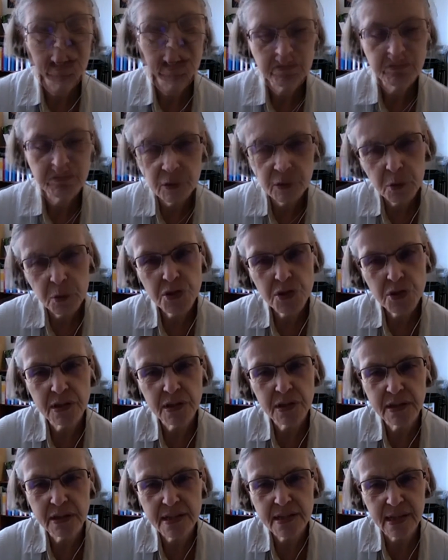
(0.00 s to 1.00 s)
Every
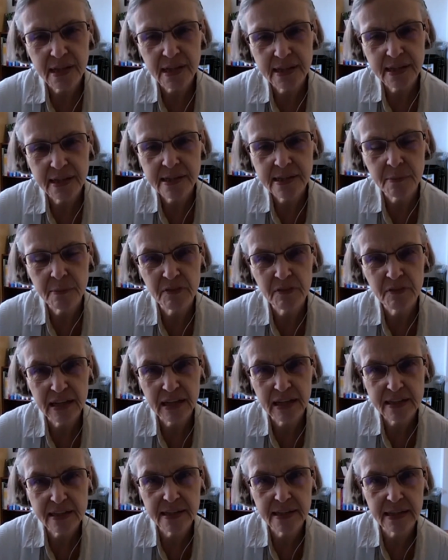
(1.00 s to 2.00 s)
person that decides to be
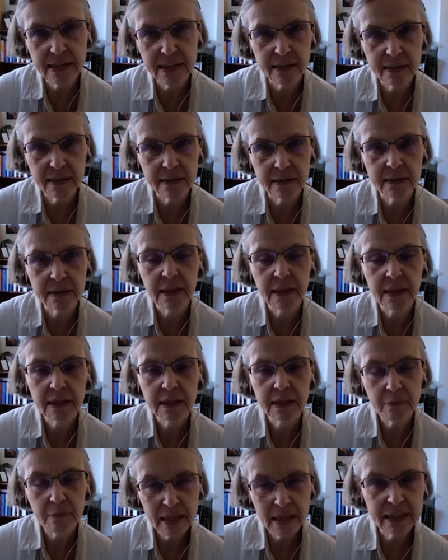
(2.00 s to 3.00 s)
vaccinated
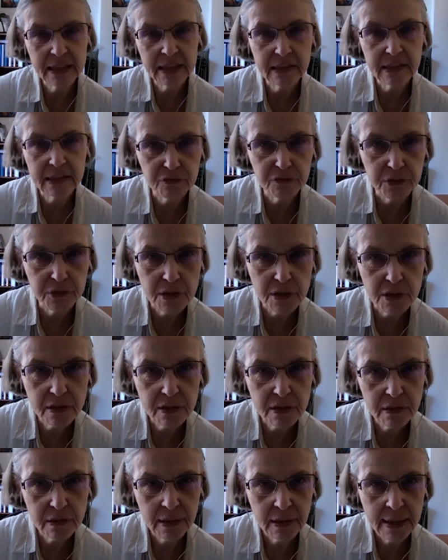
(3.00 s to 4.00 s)
can make a difference.